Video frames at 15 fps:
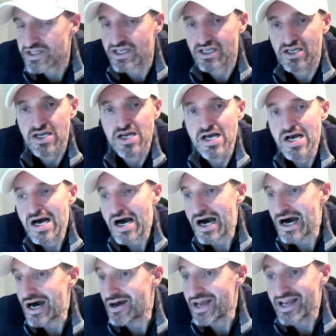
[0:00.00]
thing.
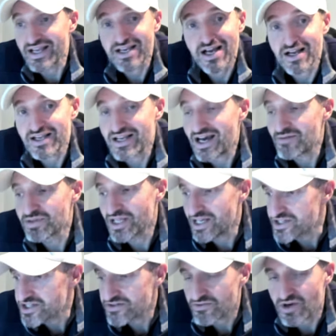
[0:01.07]
Uh, and God
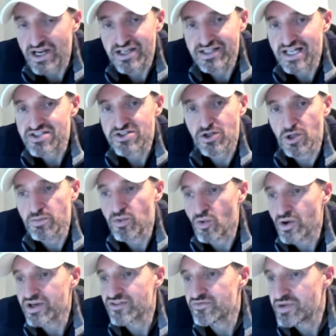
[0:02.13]
bless, right? And that's the whole
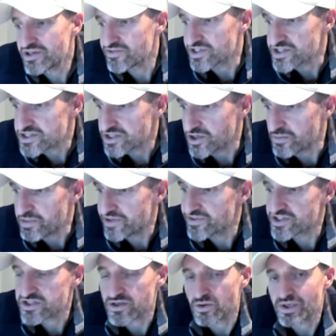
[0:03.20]
point of pivots. You know,
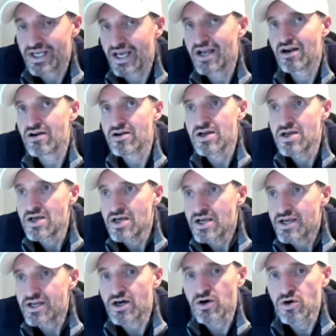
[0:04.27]
pivots don't care,
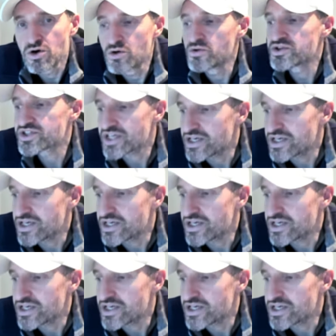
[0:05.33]
you know, who's